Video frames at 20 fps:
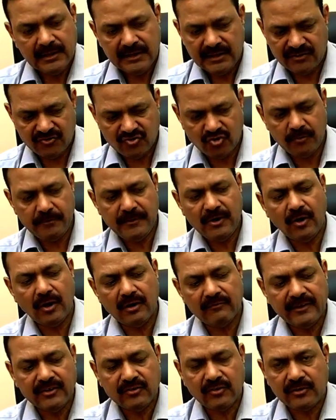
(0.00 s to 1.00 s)
It should be
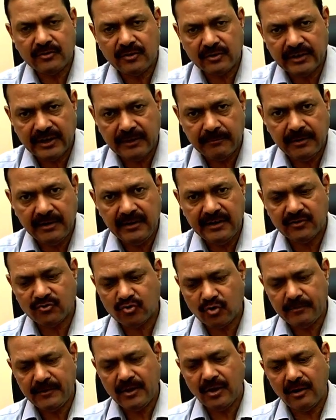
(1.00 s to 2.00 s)
always on your table. It
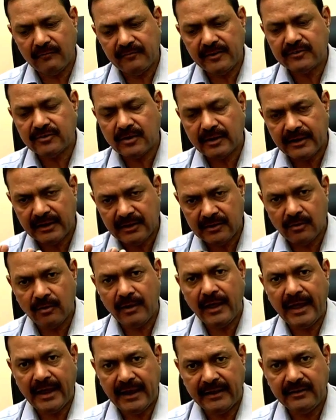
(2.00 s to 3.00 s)
should be always in your
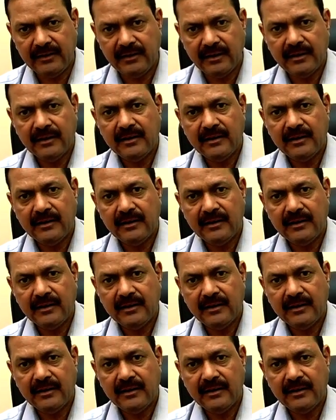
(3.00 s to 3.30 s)
hand.